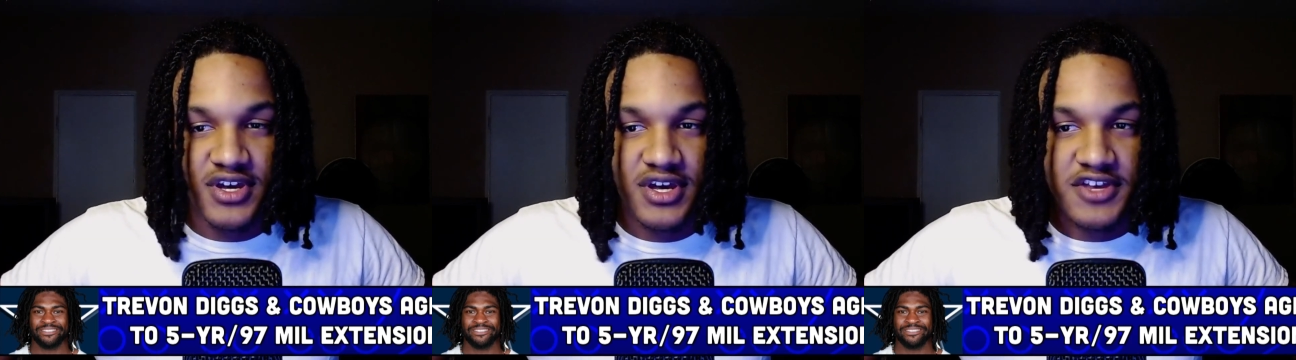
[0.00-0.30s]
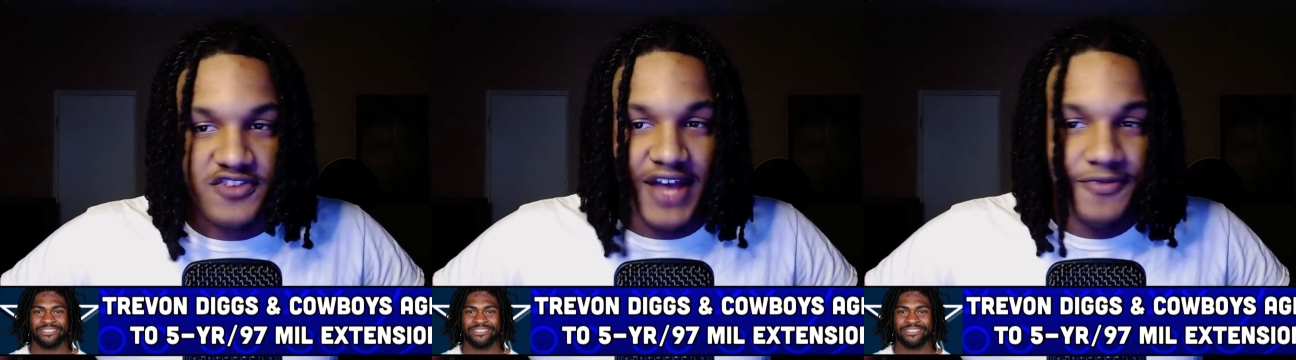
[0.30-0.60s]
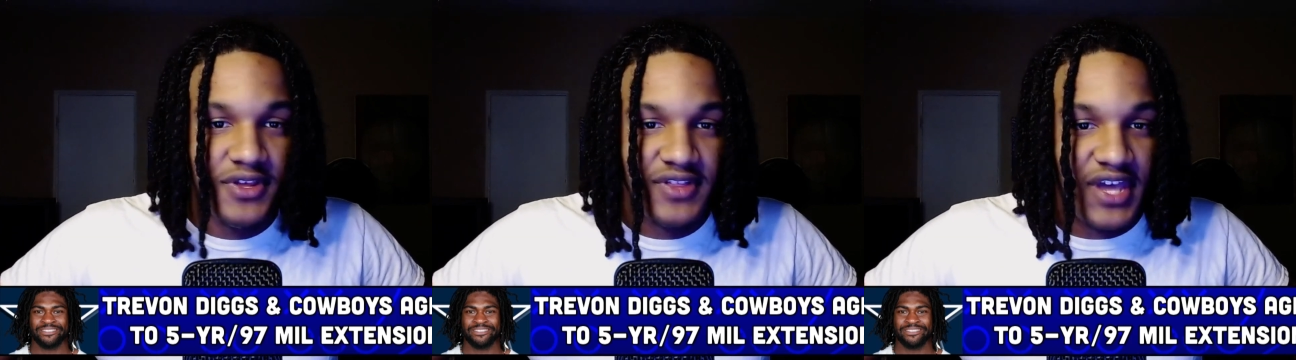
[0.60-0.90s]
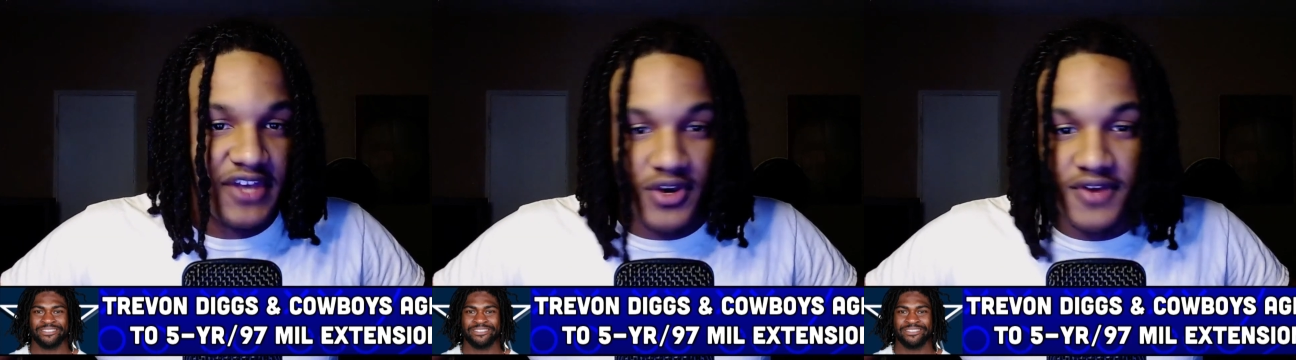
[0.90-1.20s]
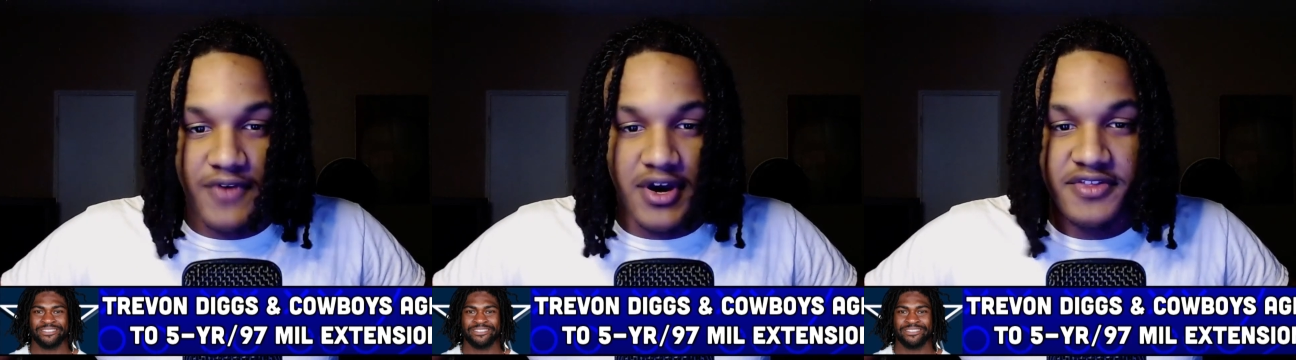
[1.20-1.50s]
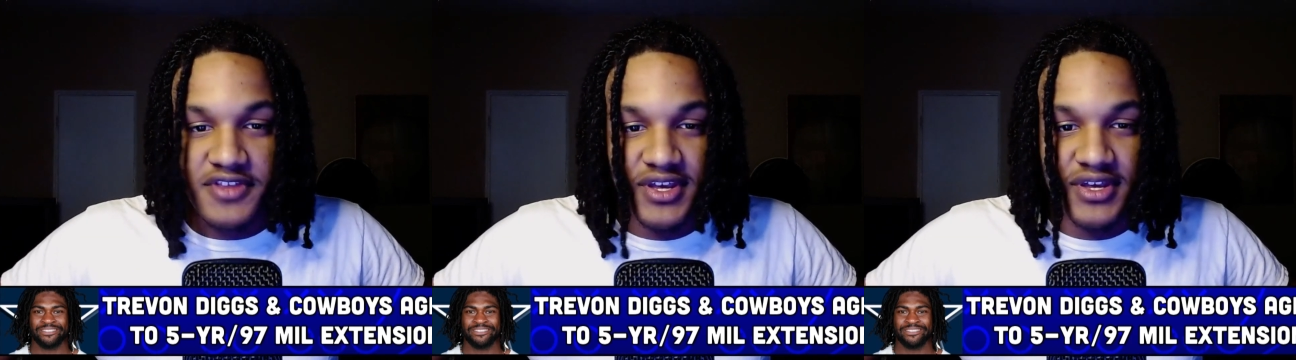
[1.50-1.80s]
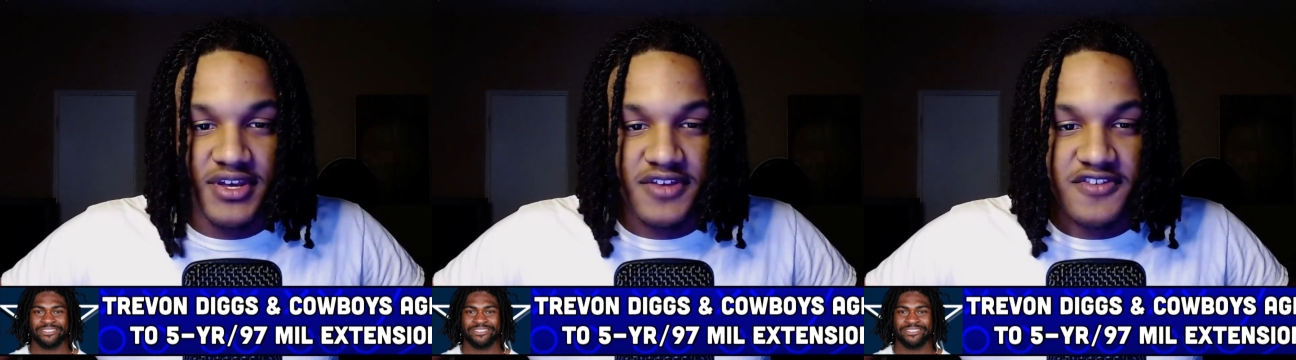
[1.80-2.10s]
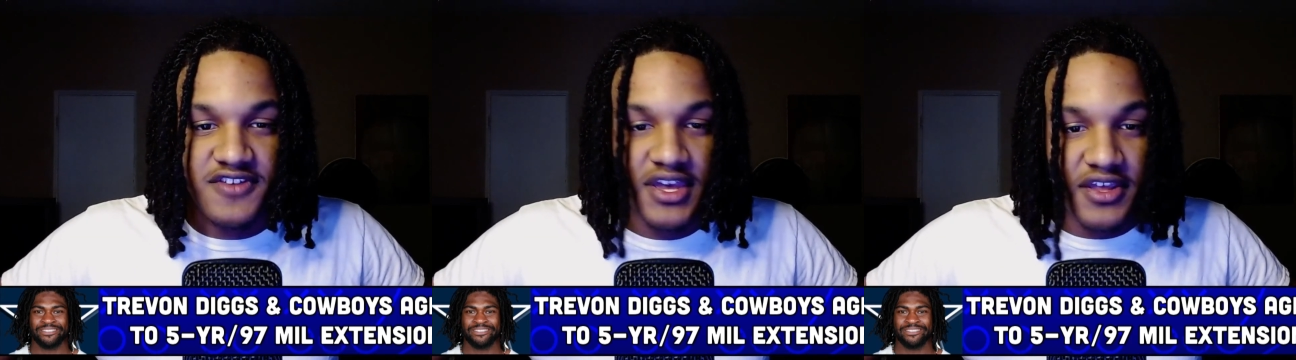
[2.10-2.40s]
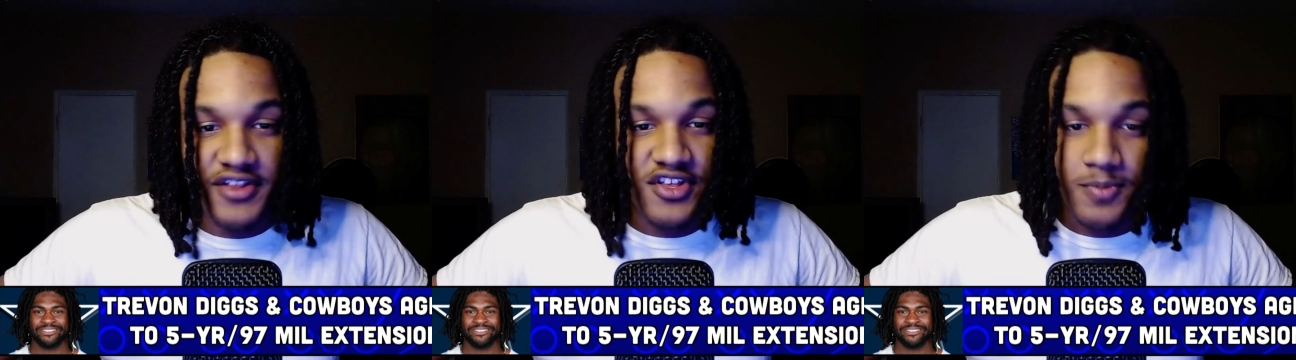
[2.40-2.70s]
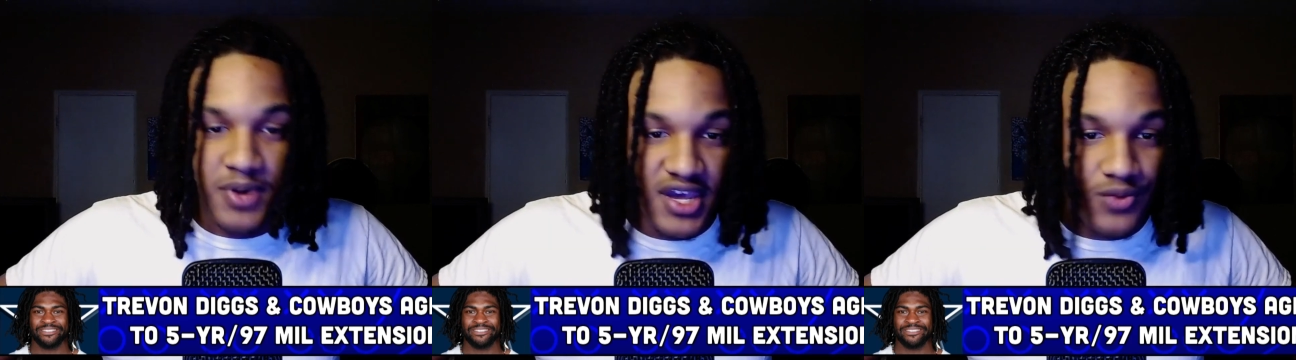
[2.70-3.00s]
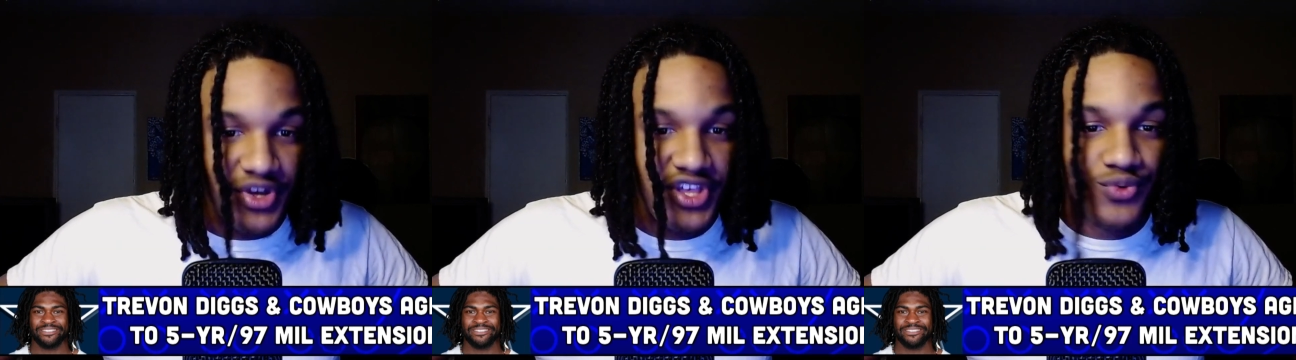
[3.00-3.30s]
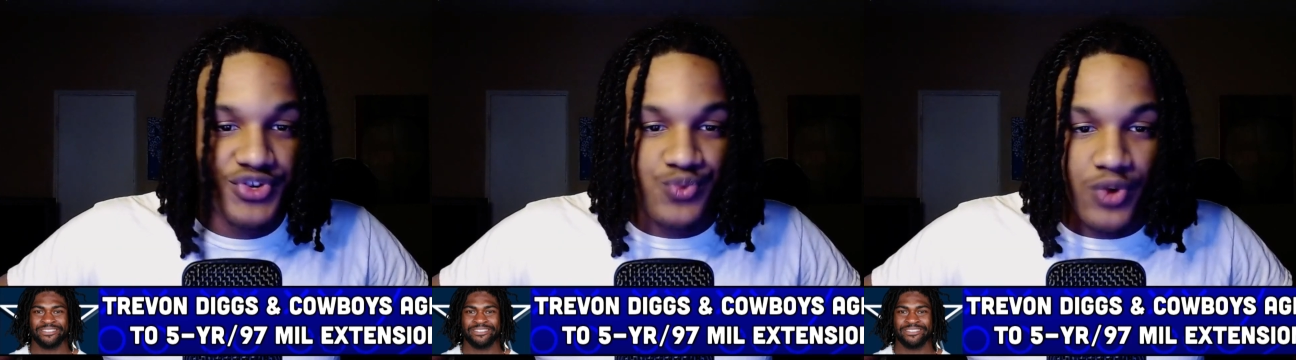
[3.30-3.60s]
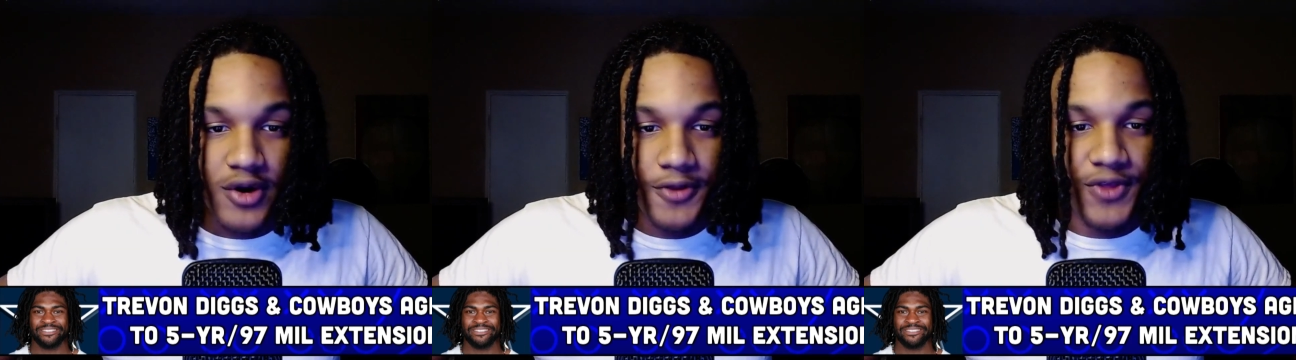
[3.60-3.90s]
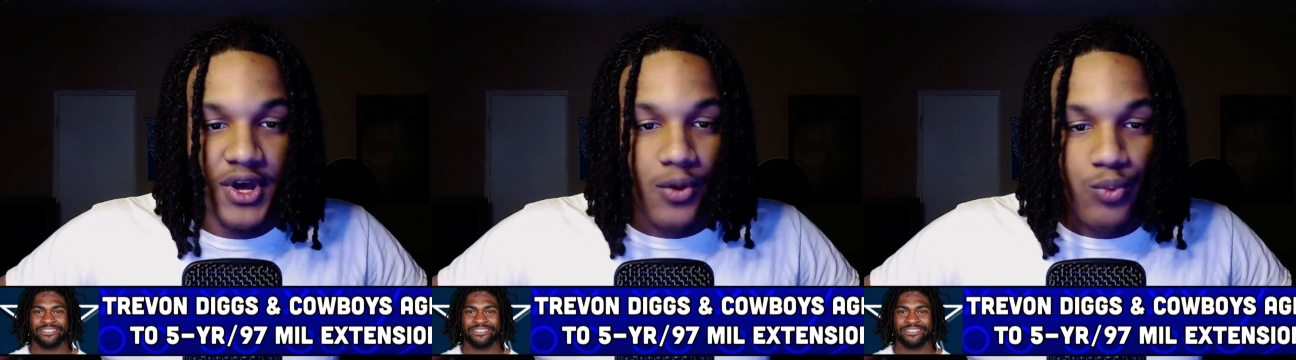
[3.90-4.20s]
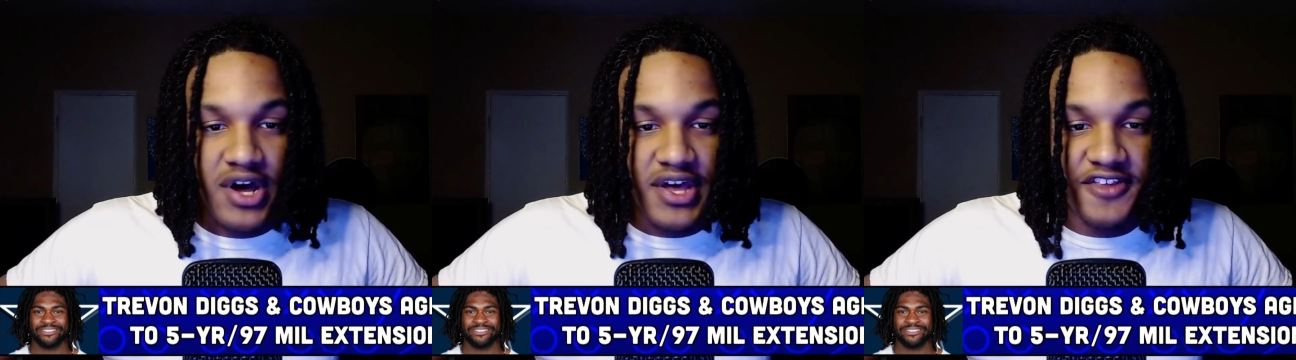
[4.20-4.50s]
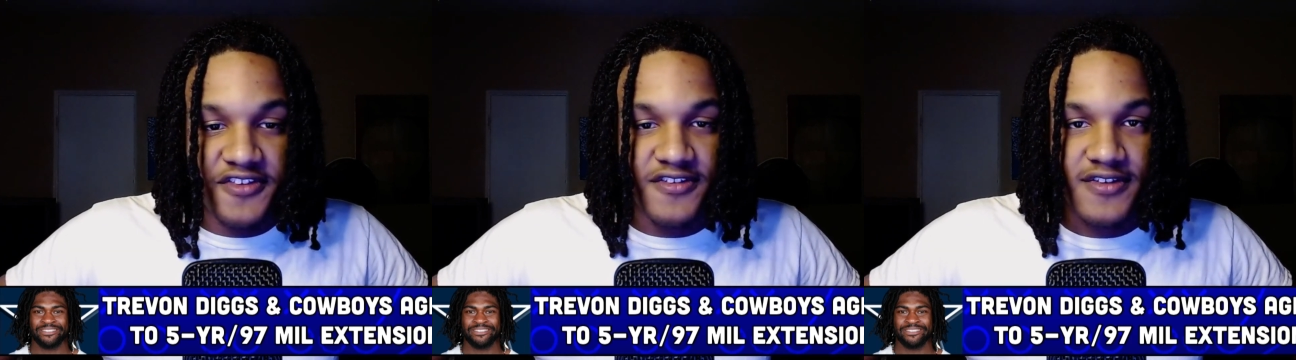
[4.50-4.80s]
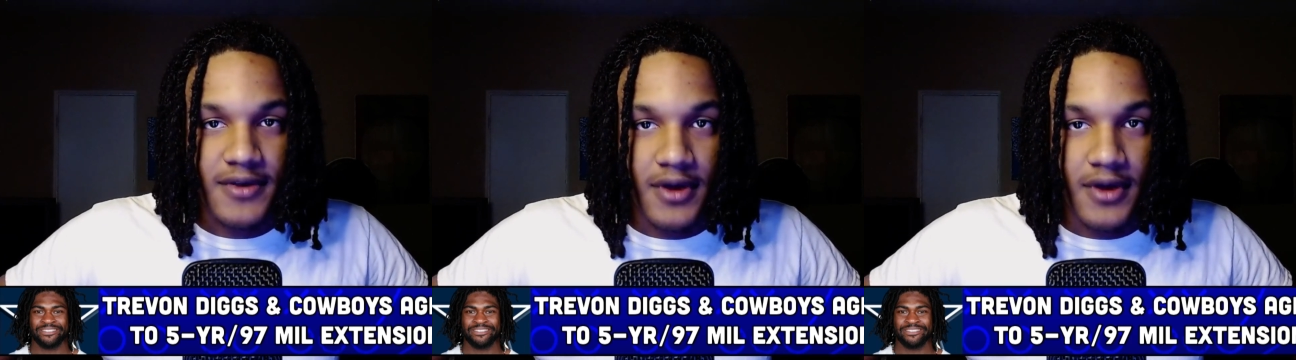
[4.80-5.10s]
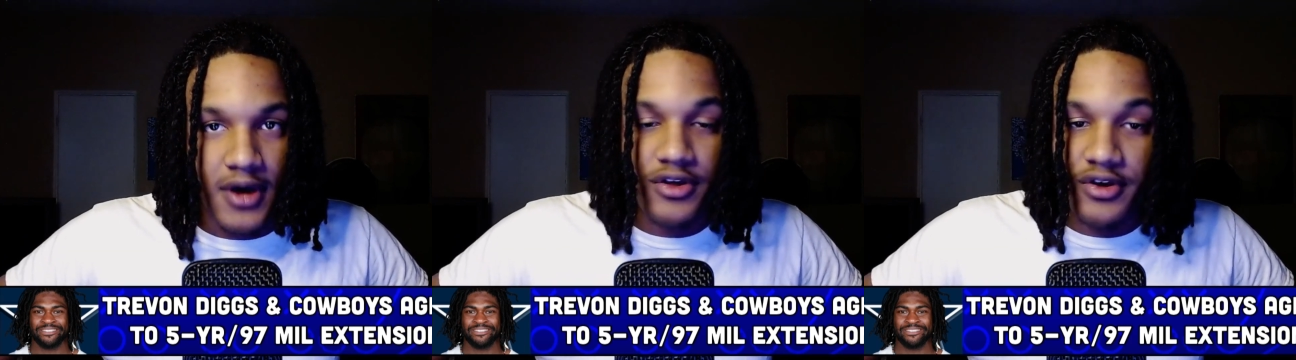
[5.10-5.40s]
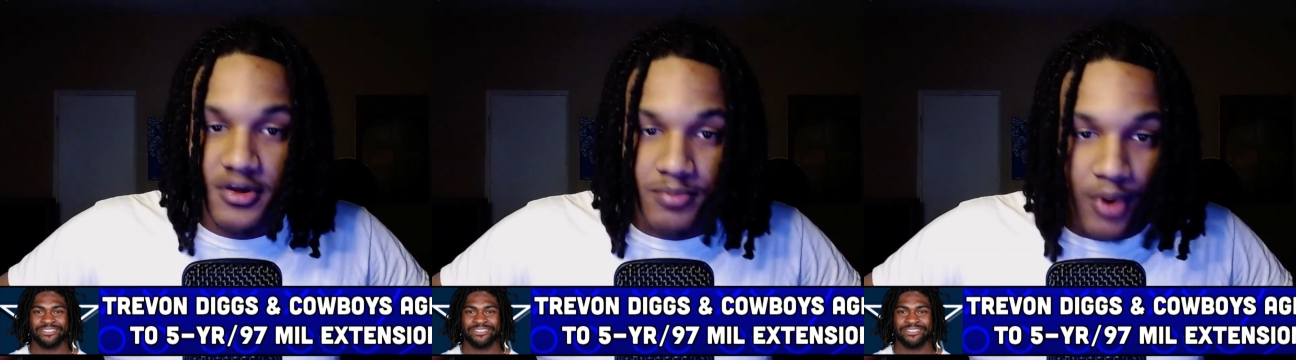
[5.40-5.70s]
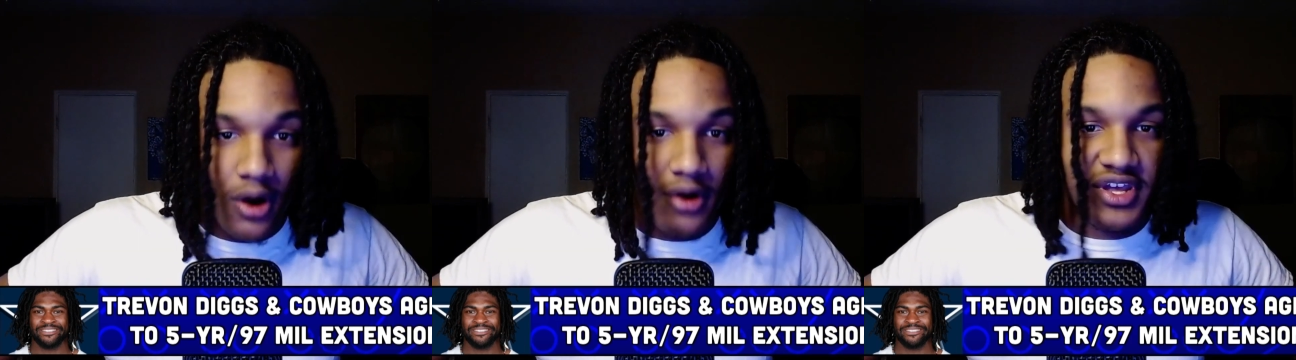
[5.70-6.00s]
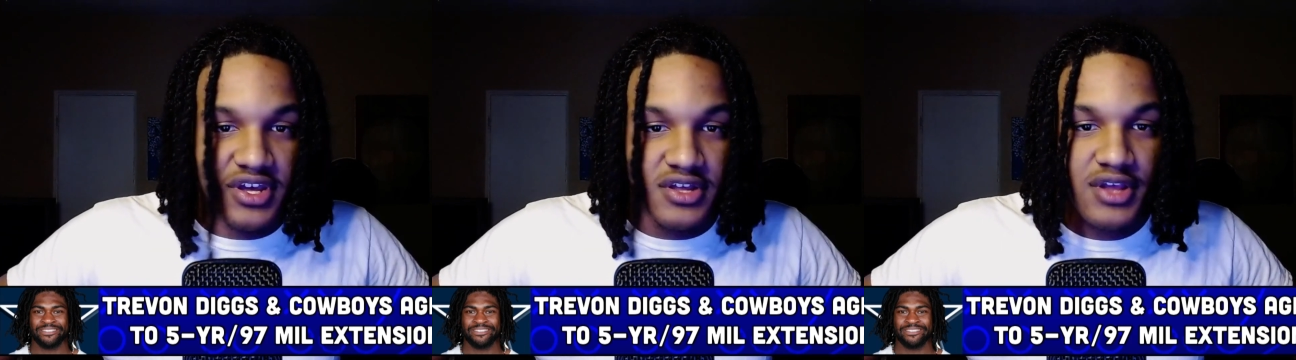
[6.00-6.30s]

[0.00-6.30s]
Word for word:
Speaker 1: So I think that Trevon Diggs getting paid what he was worth was a good bargain